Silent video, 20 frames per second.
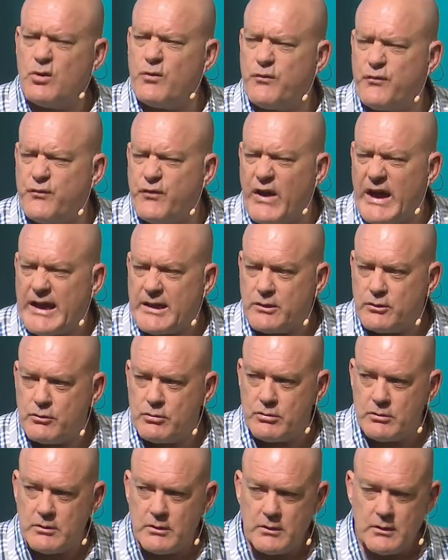too fat,
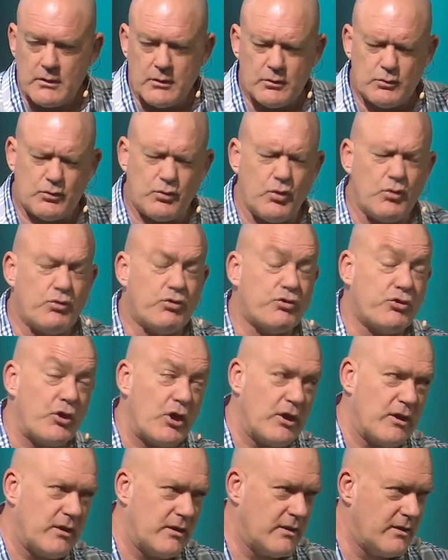too
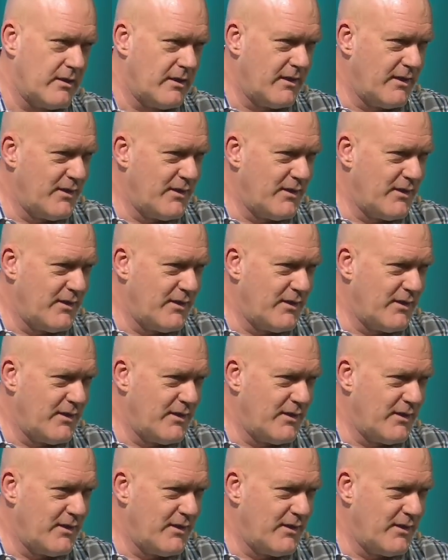thin.